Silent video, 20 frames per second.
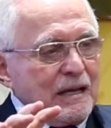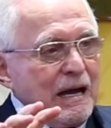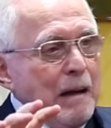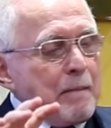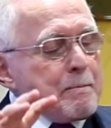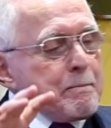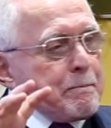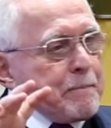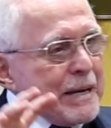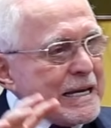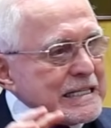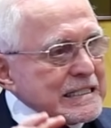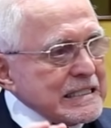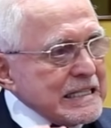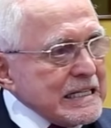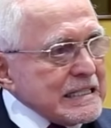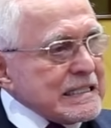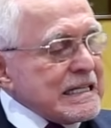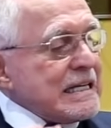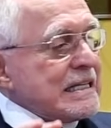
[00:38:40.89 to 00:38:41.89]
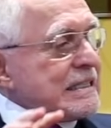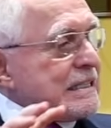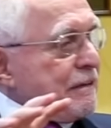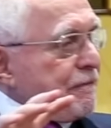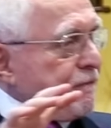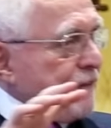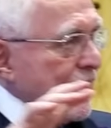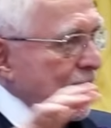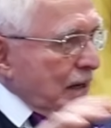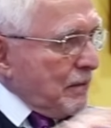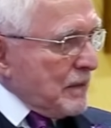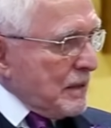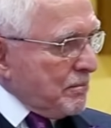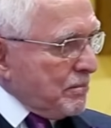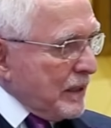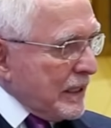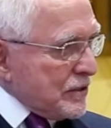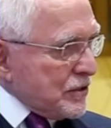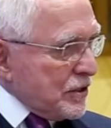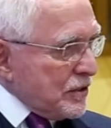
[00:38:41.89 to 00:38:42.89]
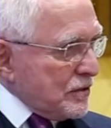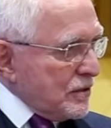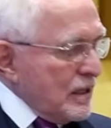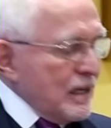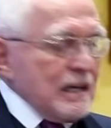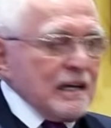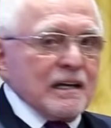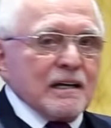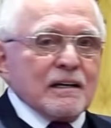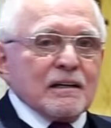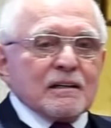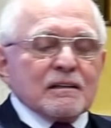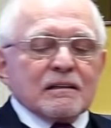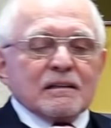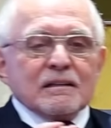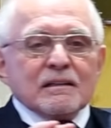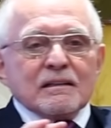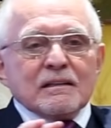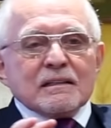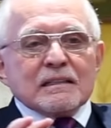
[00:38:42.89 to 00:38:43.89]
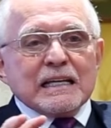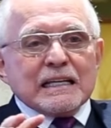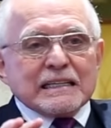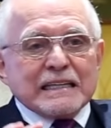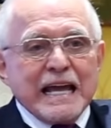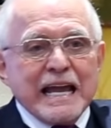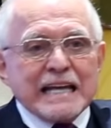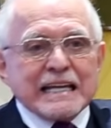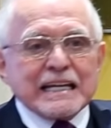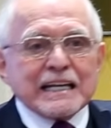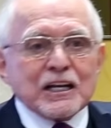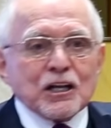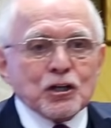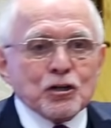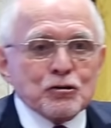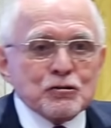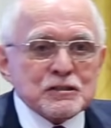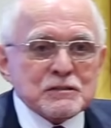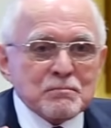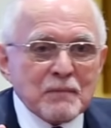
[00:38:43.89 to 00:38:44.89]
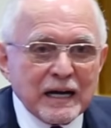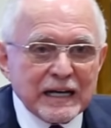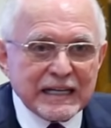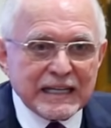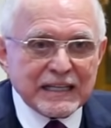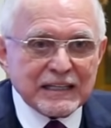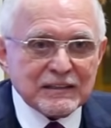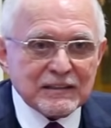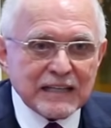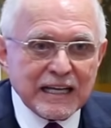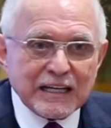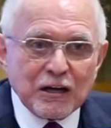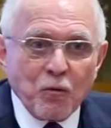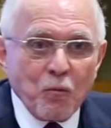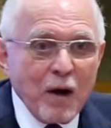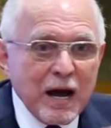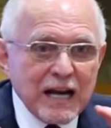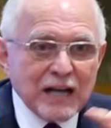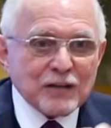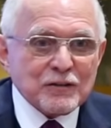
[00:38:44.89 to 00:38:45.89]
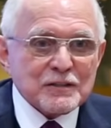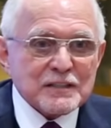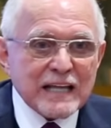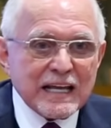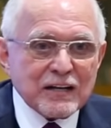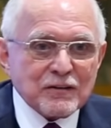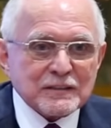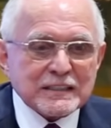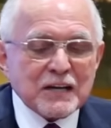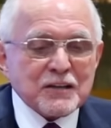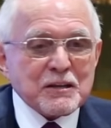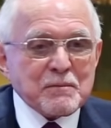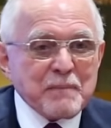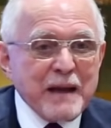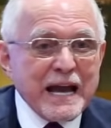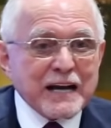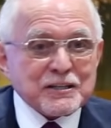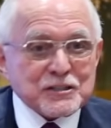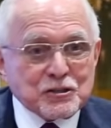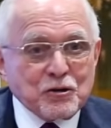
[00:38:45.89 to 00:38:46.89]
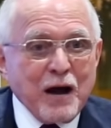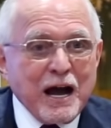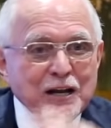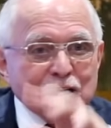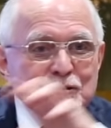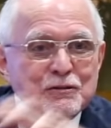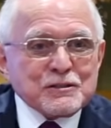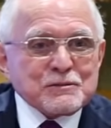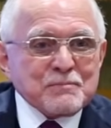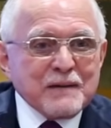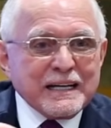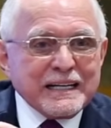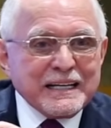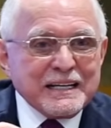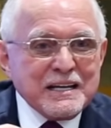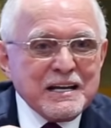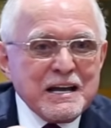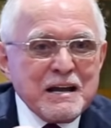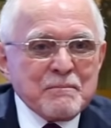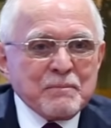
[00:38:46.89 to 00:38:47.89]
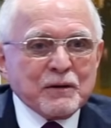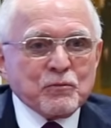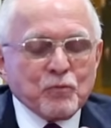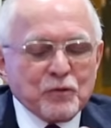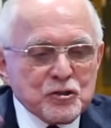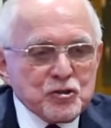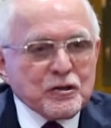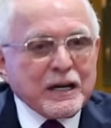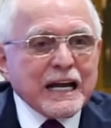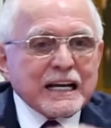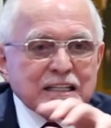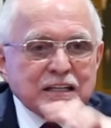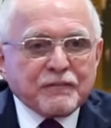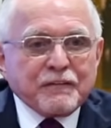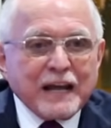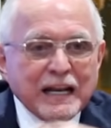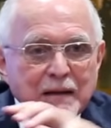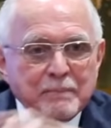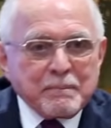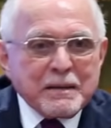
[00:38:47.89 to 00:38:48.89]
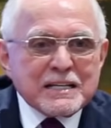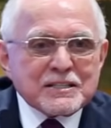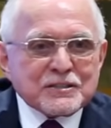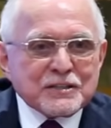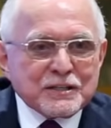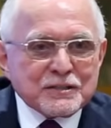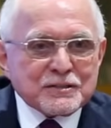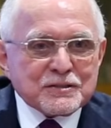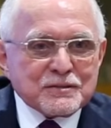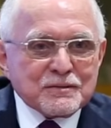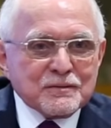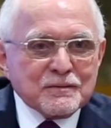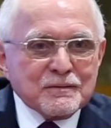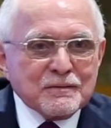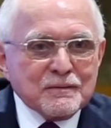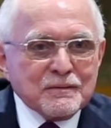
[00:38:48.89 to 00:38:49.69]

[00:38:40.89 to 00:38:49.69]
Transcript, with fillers: A business development budget that they can lose money. They don't want to lose. They don't tell the bankers go out and lose money, but you got to develop business.